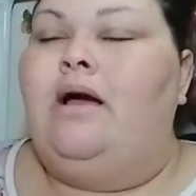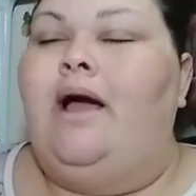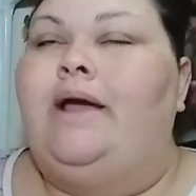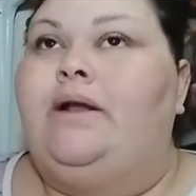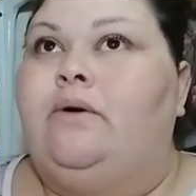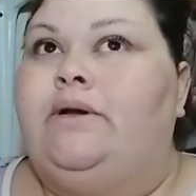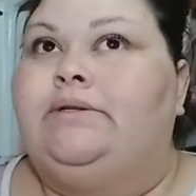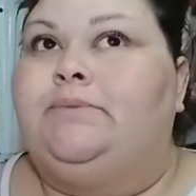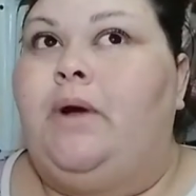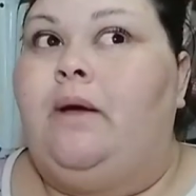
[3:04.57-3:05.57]
I know
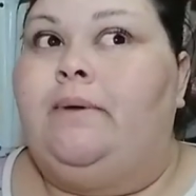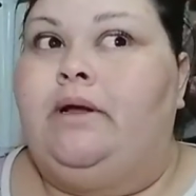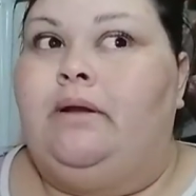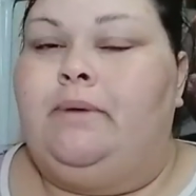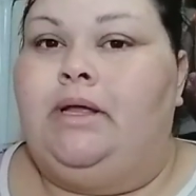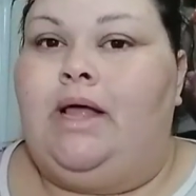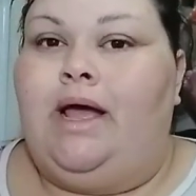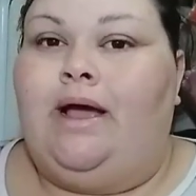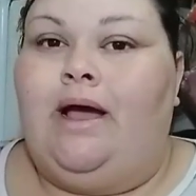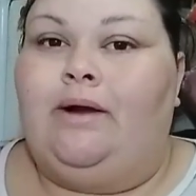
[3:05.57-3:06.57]
it's probably going to be
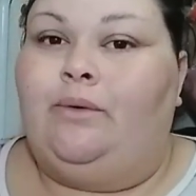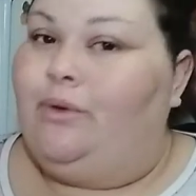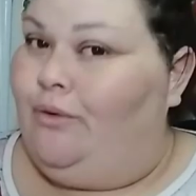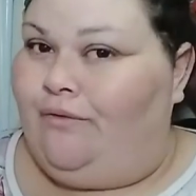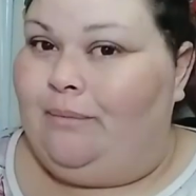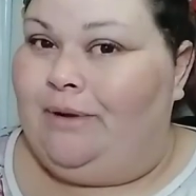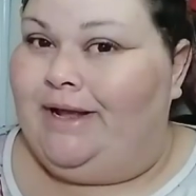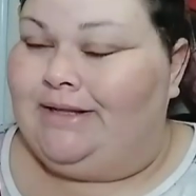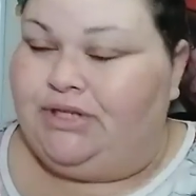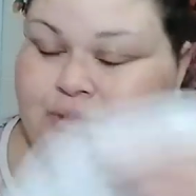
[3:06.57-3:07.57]
like, I don't know if I'm going to
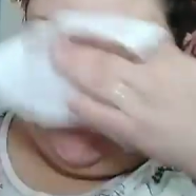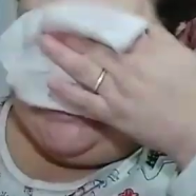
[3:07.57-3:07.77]
get to do it